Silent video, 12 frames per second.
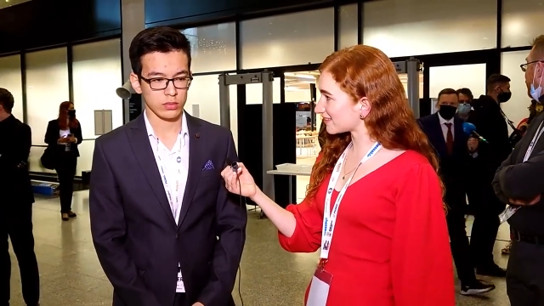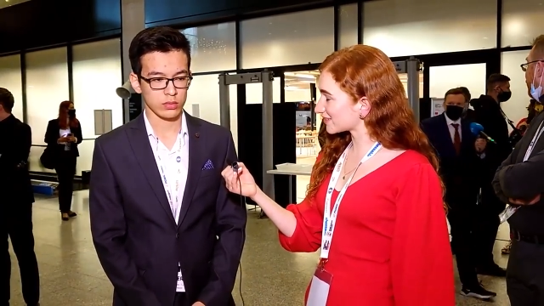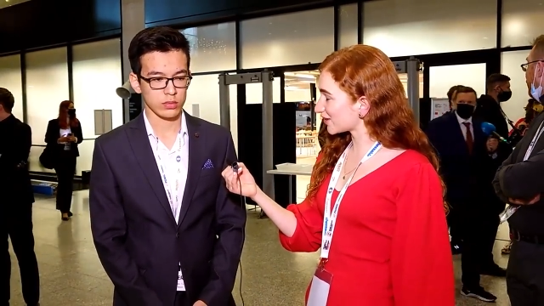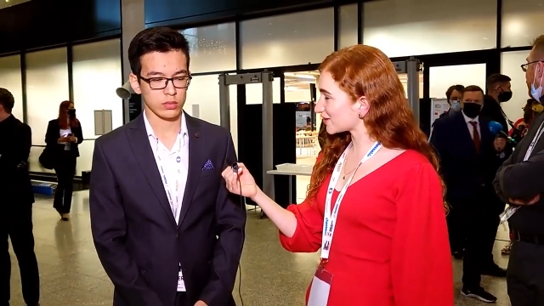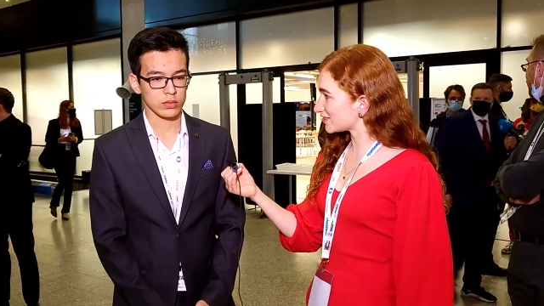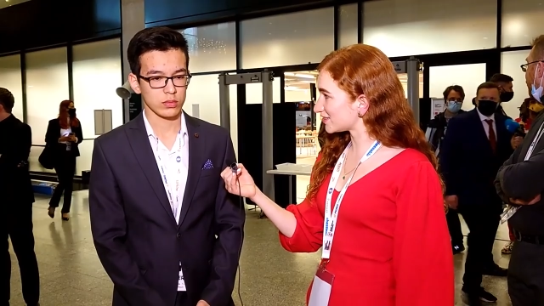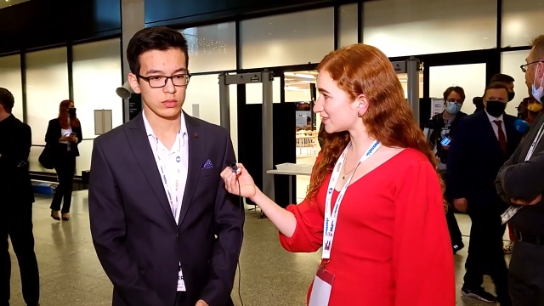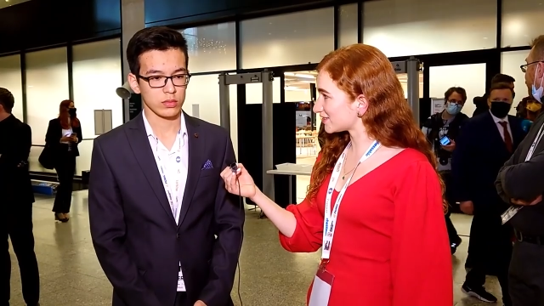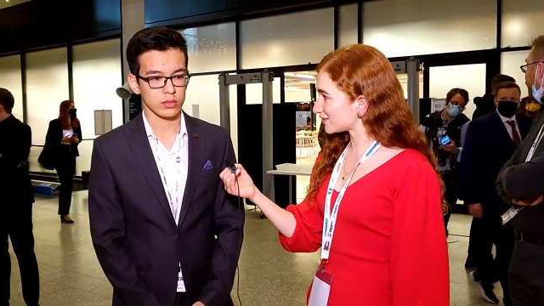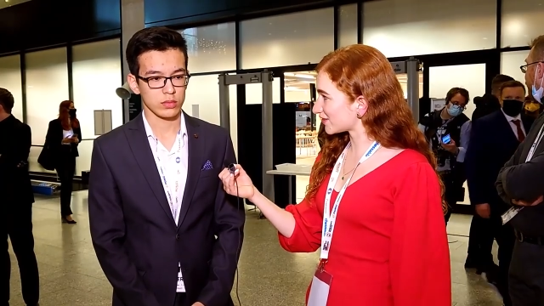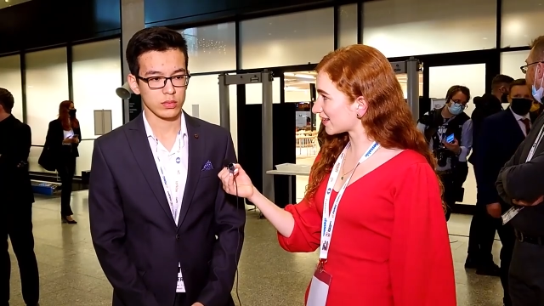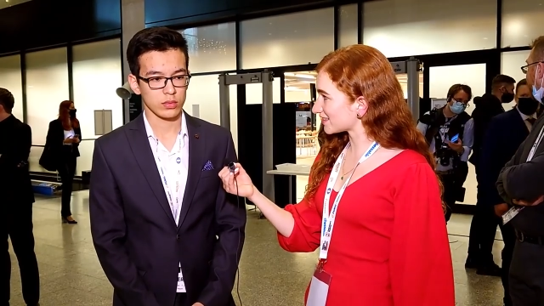Speaker 1: caused this
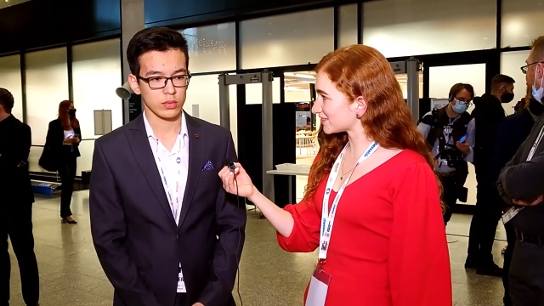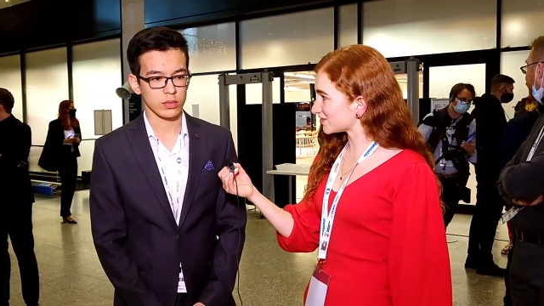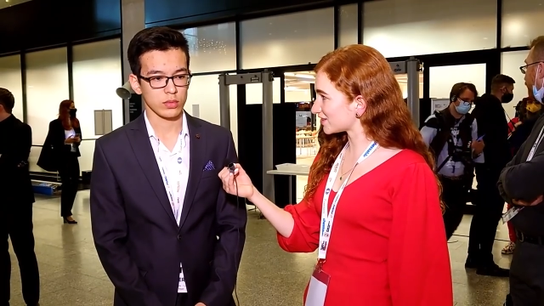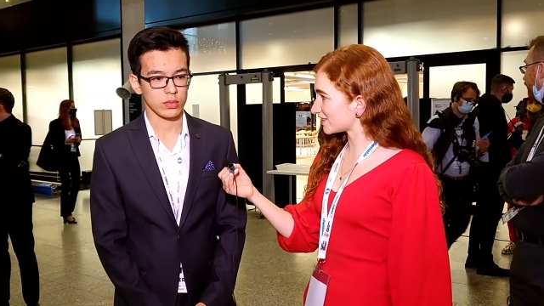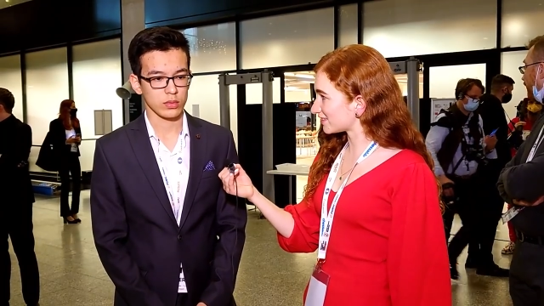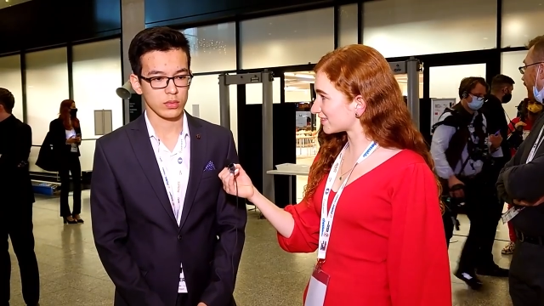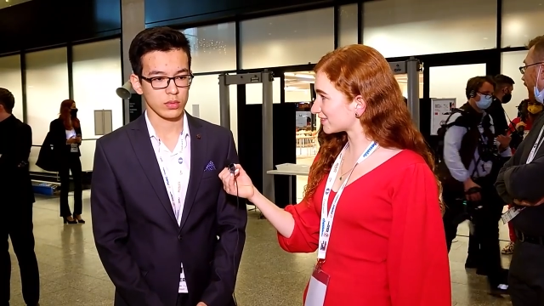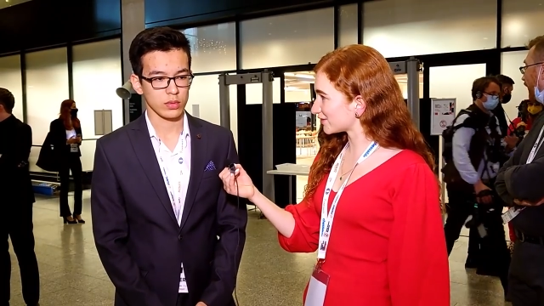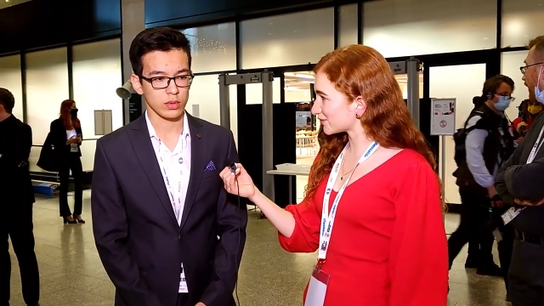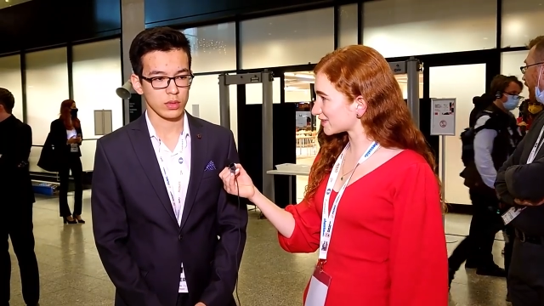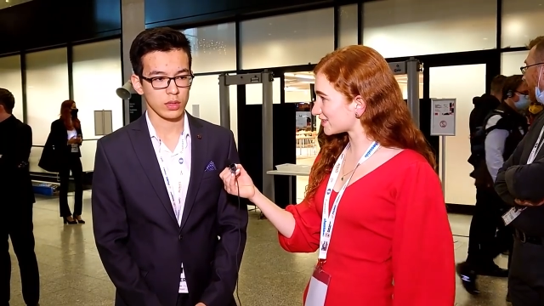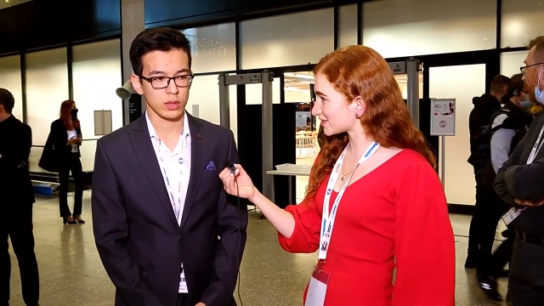rise in general?
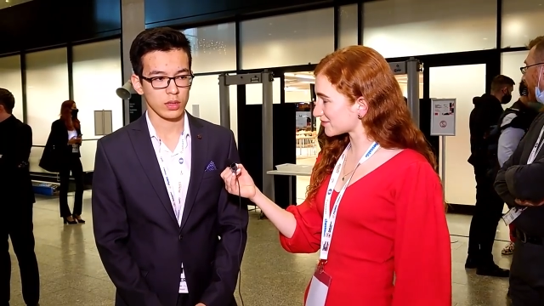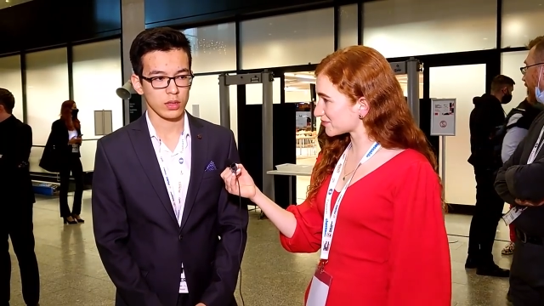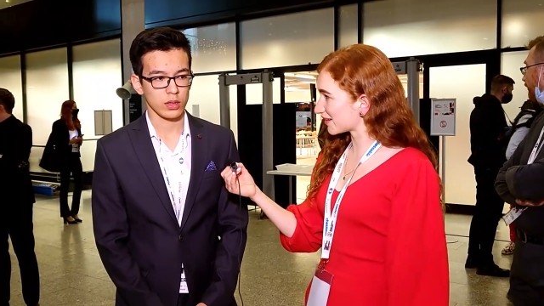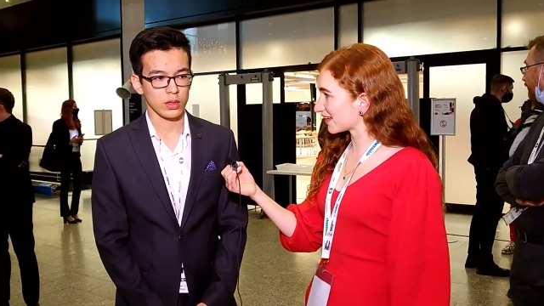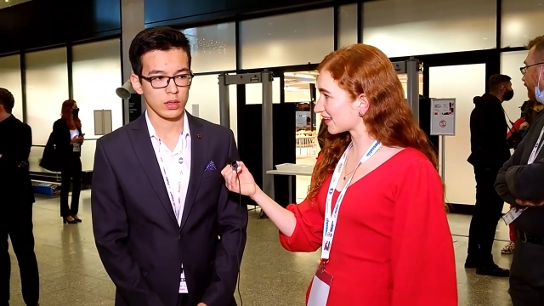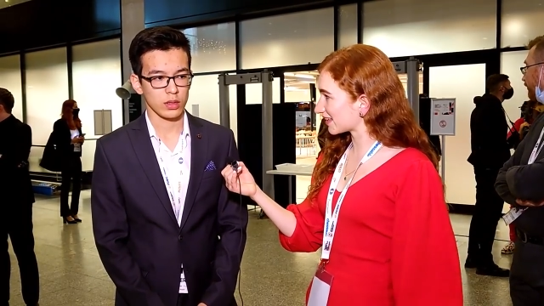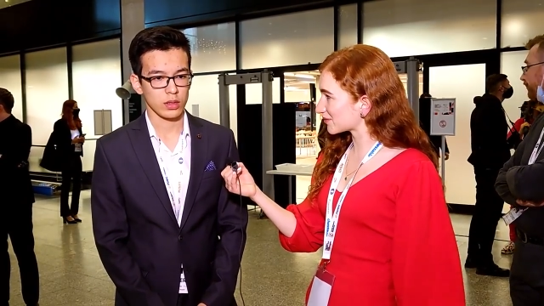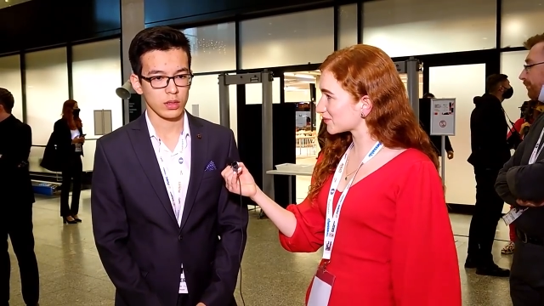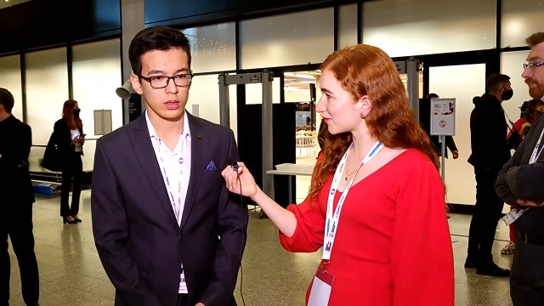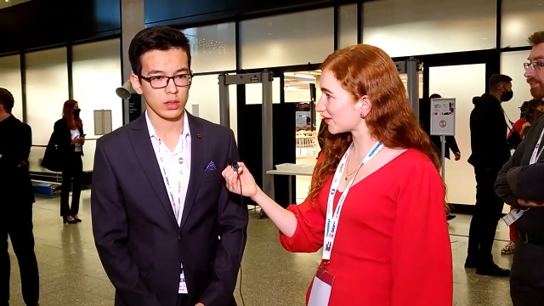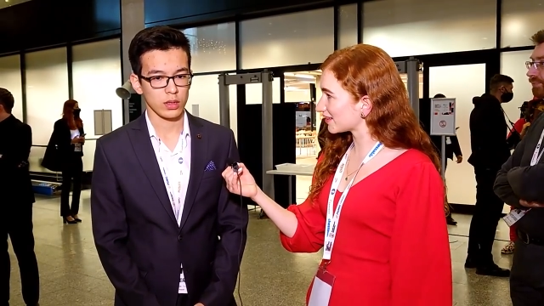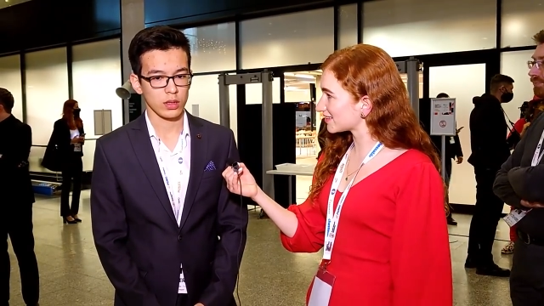Was there some breaking
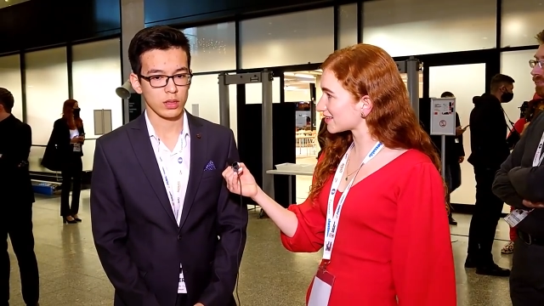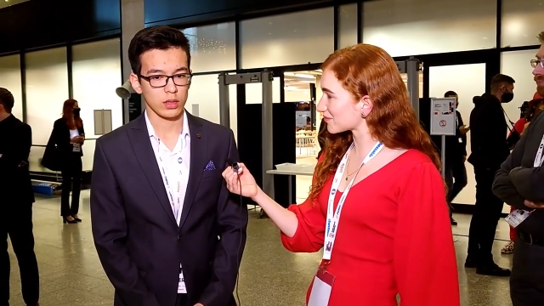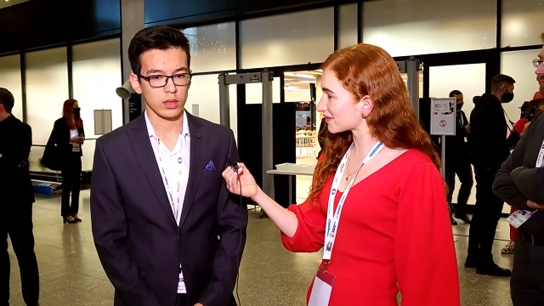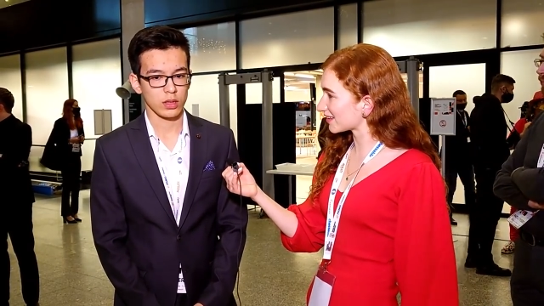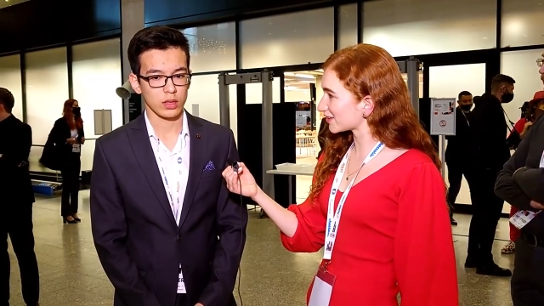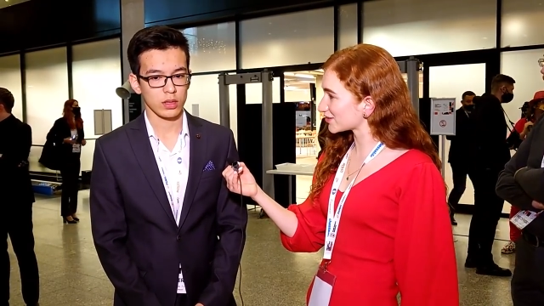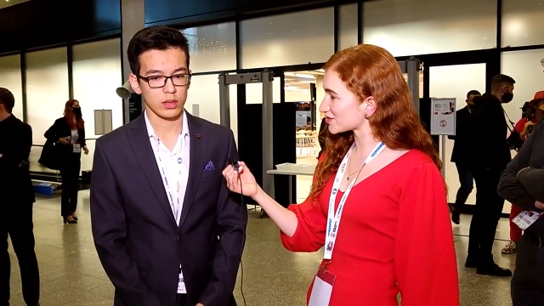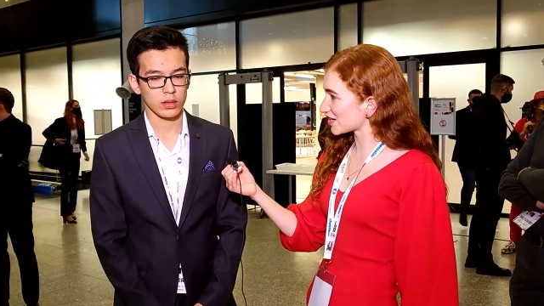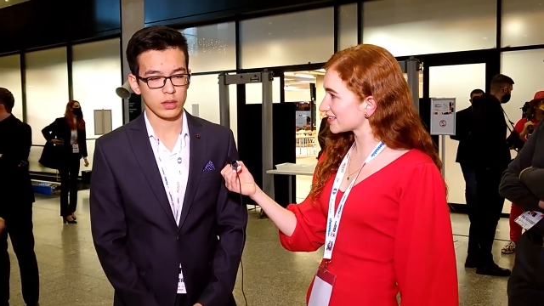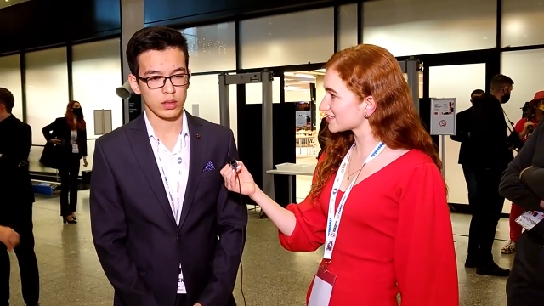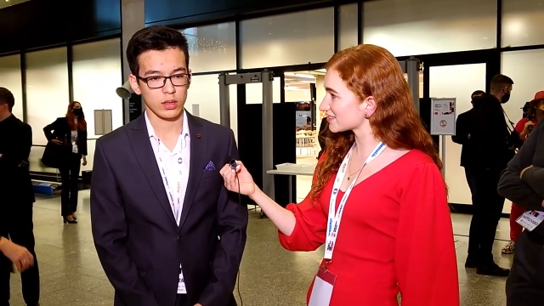point, something you changed?